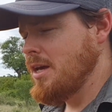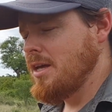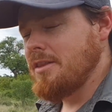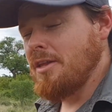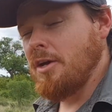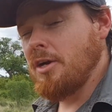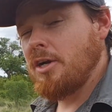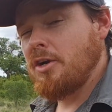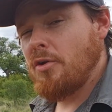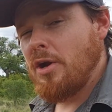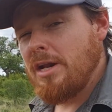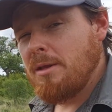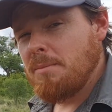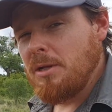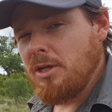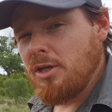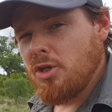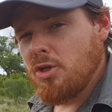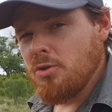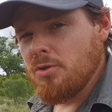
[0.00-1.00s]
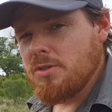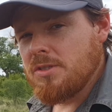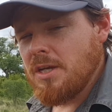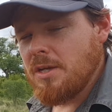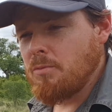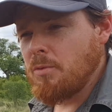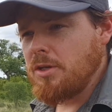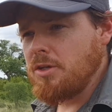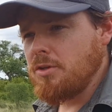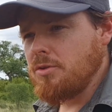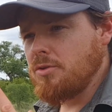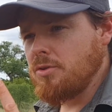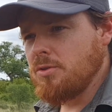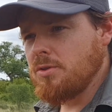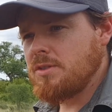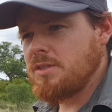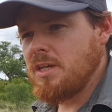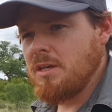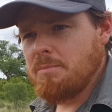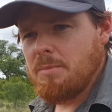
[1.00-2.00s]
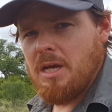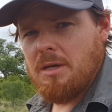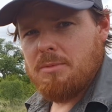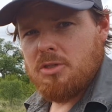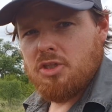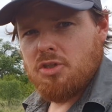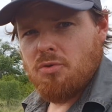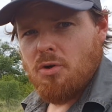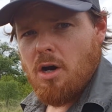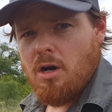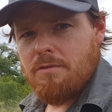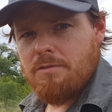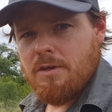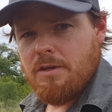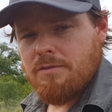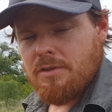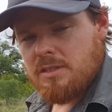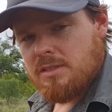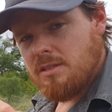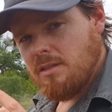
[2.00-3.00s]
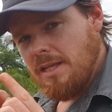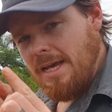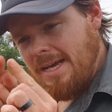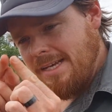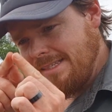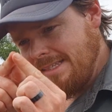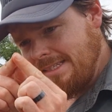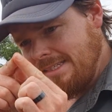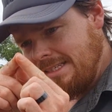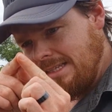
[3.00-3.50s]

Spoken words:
They're incredibly cute. And when you do see a baby giraffe, if it still has its